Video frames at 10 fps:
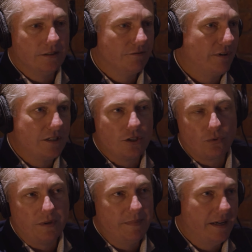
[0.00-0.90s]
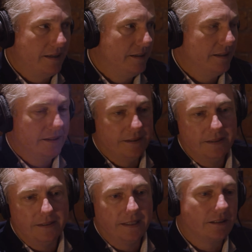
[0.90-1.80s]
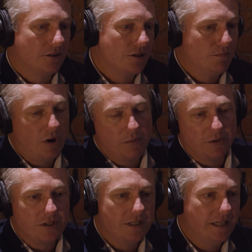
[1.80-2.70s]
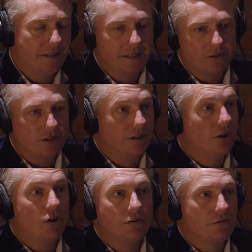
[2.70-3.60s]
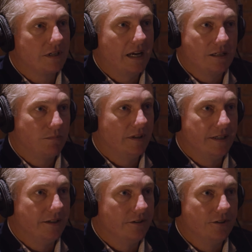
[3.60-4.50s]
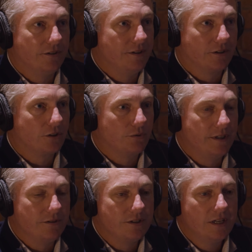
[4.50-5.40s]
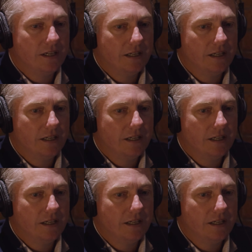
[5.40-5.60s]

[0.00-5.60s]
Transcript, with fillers: and Francis we met, and, and Nicholas and Palmer and Sneed and Nelson and all those guys play here during their careers